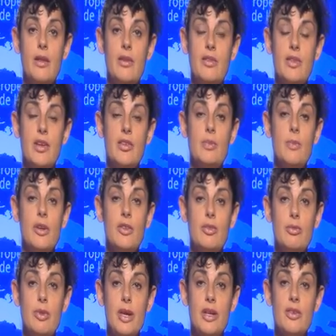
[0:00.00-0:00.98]
6
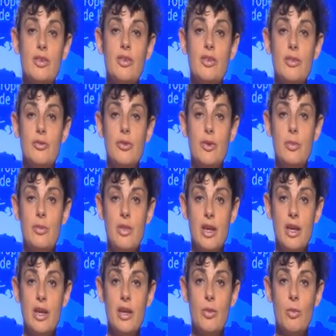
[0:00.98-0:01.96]
months runs from
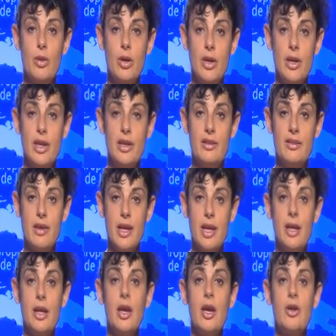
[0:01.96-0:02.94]
the working
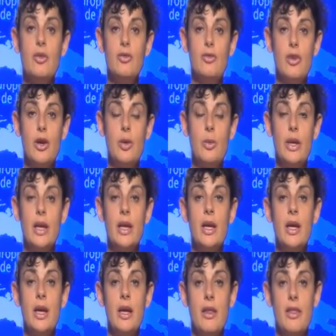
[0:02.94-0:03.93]
day following
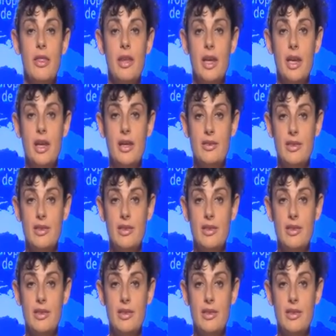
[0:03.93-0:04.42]
the